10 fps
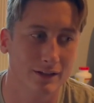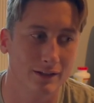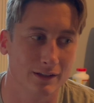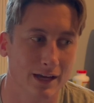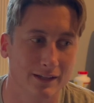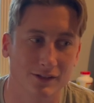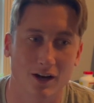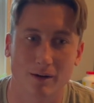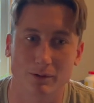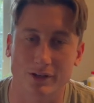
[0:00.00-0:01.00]
less
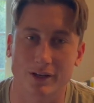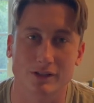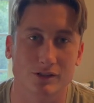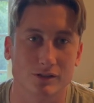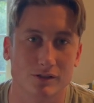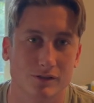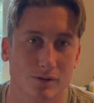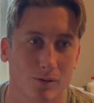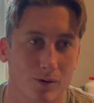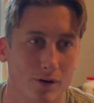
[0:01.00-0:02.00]
obligations
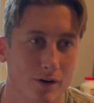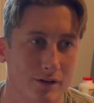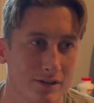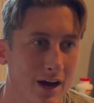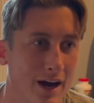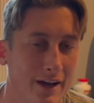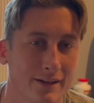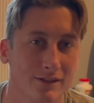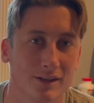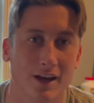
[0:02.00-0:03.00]
or
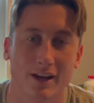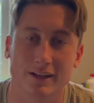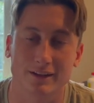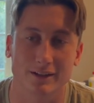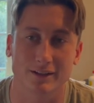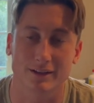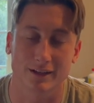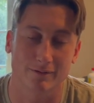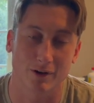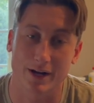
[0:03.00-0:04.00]
ties to anything than
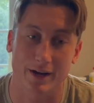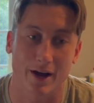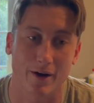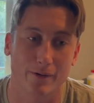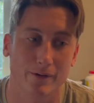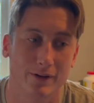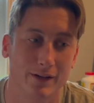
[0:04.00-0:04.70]
in right now.